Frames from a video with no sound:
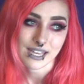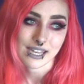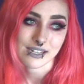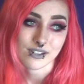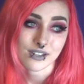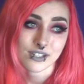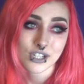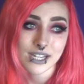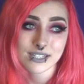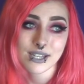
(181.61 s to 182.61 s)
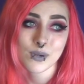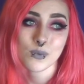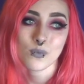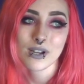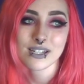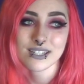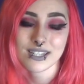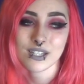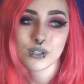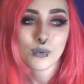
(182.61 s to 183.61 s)
and checked out
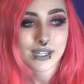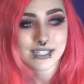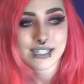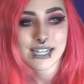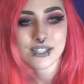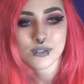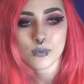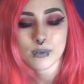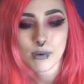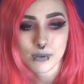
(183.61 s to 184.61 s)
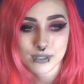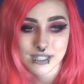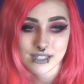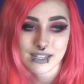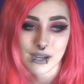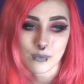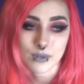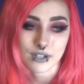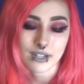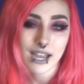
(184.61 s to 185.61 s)
what US dates were posted that
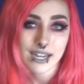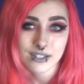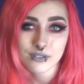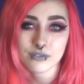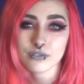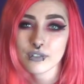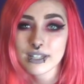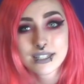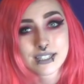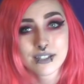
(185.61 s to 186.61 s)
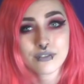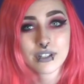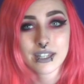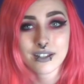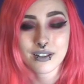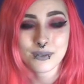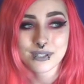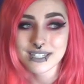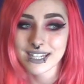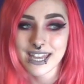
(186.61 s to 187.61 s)
were kind of relatively
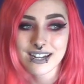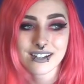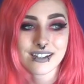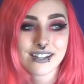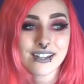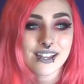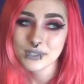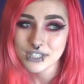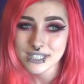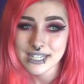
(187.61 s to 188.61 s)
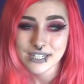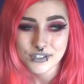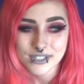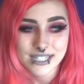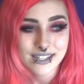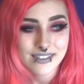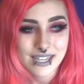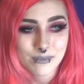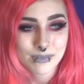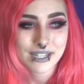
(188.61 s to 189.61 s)
close to Canada, which is an interesting
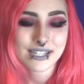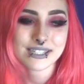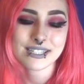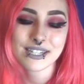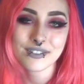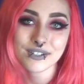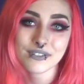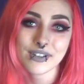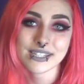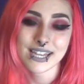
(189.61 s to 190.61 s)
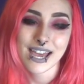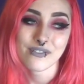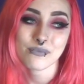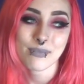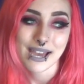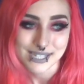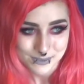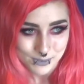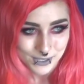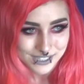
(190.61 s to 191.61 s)
thing because neither of us have
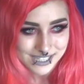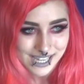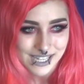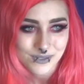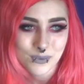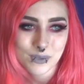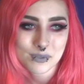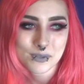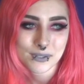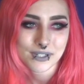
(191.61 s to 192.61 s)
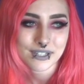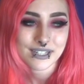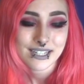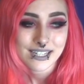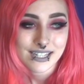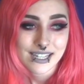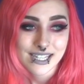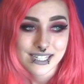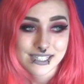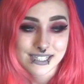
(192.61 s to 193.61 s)
passports, and Warped Tour
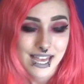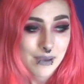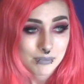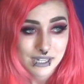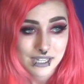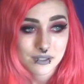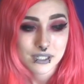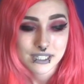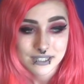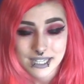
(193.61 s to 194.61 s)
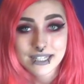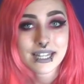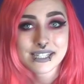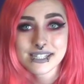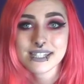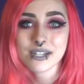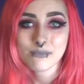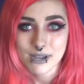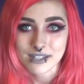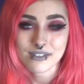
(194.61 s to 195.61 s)
is happening in like less than a
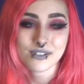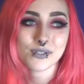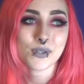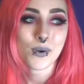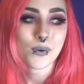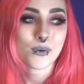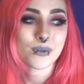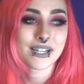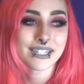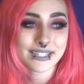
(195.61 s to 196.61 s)
month. So